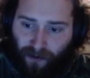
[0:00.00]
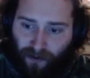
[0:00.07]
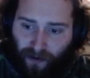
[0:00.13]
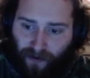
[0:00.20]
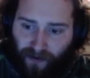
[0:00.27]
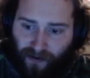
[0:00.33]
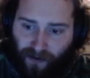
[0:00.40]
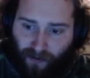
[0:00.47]

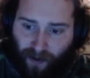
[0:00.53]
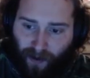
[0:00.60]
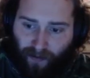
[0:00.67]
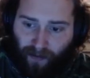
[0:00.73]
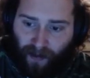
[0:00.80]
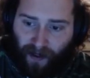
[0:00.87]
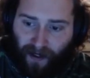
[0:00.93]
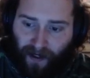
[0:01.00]
and then swap
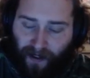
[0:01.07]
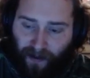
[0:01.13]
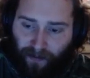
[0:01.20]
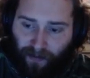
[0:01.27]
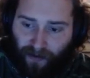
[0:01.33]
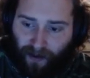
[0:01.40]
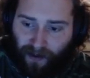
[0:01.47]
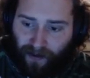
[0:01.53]
back,
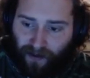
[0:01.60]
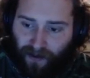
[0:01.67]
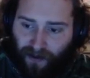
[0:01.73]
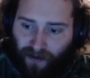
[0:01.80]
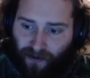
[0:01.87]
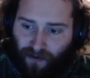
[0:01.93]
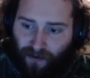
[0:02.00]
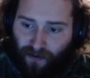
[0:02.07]
apply a
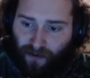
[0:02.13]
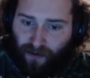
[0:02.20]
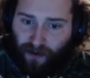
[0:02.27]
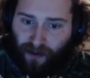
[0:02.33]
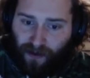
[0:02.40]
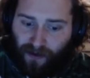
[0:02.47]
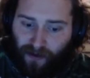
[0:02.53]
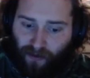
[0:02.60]
Q,
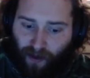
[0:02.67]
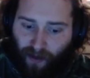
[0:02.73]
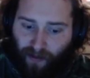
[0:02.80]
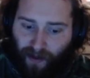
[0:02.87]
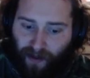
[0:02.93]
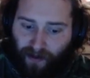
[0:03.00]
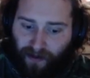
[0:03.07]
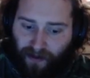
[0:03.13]
swap
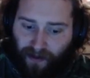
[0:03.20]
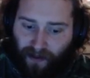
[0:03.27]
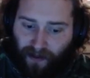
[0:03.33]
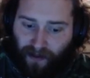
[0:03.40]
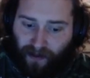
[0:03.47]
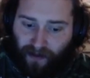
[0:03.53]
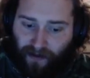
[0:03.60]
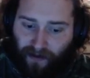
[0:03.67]
back
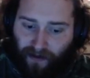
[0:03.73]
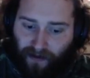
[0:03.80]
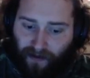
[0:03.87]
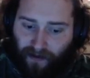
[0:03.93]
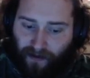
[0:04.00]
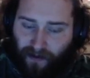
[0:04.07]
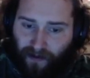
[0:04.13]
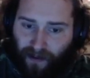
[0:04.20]
again,
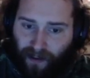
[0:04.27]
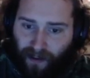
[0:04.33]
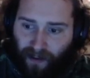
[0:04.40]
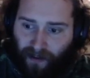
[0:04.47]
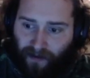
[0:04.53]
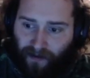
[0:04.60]
and